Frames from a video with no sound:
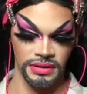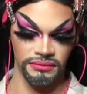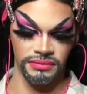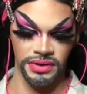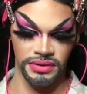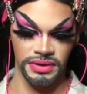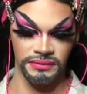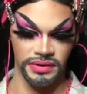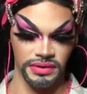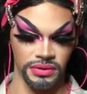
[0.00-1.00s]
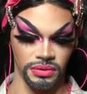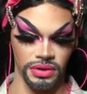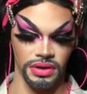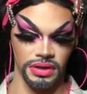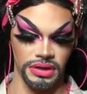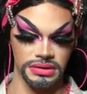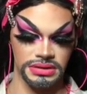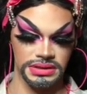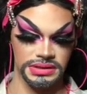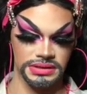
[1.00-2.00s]
Very, very cool
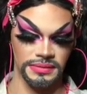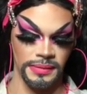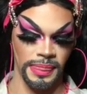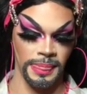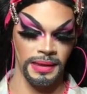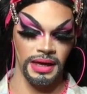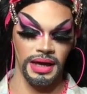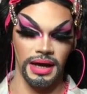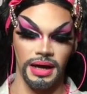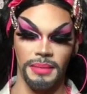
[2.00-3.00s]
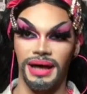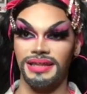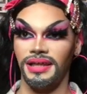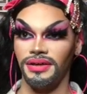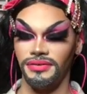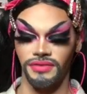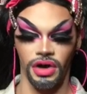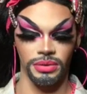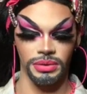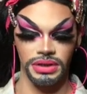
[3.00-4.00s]
cards. Um, I love
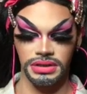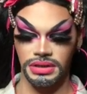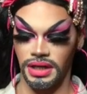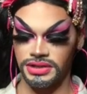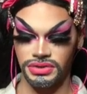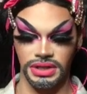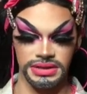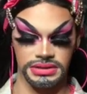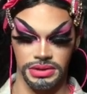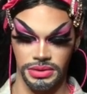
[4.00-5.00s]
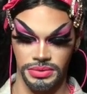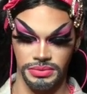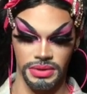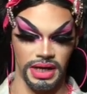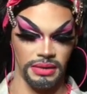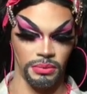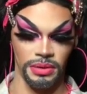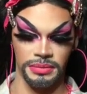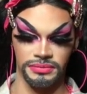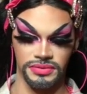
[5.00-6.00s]
artwork, as you guys know. I
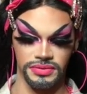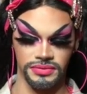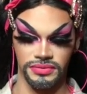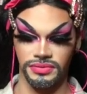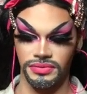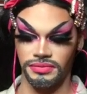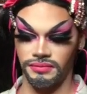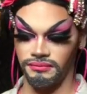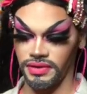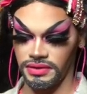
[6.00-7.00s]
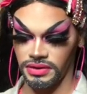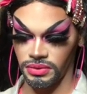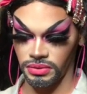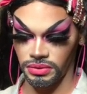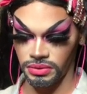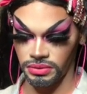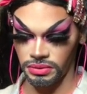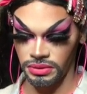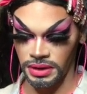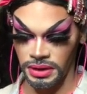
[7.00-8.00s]
want very
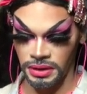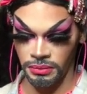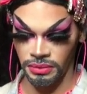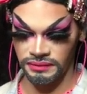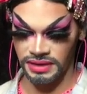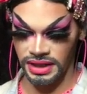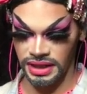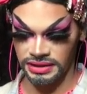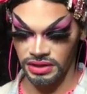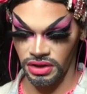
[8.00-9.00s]
cool, one-of-a-kind